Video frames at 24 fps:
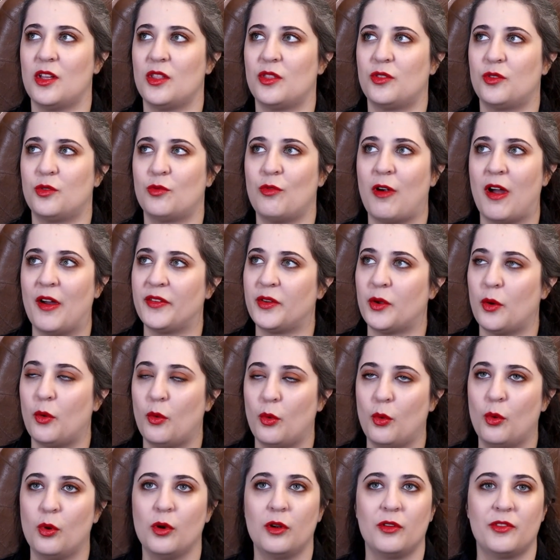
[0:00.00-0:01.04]
throughout
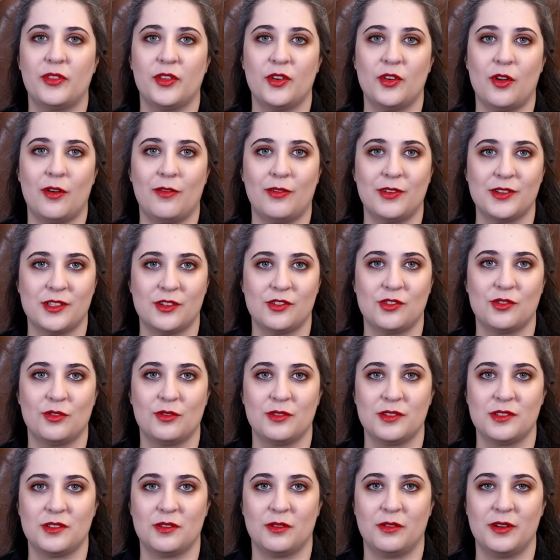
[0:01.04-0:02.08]
all of the novels and
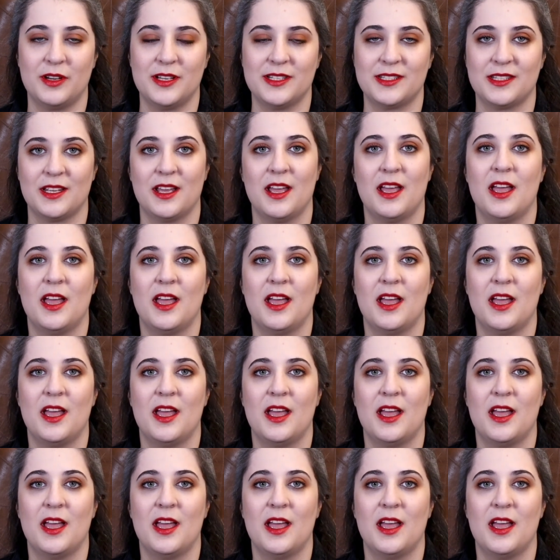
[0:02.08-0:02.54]
short stories,